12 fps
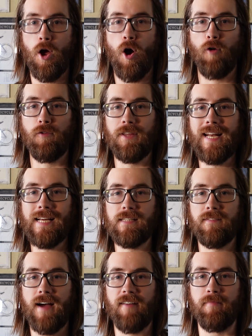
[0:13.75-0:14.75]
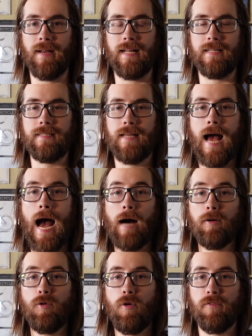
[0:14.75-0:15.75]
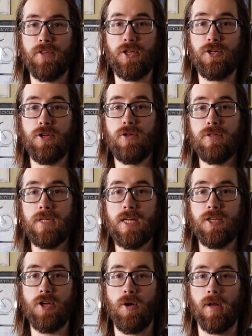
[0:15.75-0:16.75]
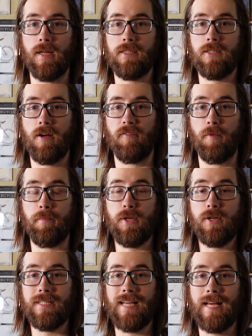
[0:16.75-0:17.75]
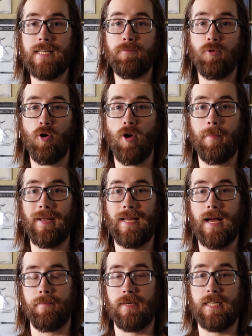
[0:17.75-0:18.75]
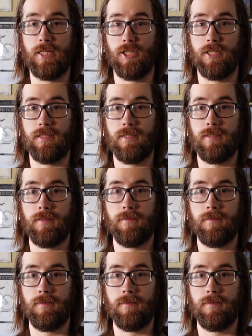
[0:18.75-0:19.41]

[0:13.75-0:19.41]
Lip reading: Over the next 8 minutes, I'll go over the do's and donuts of computer science programming competitions.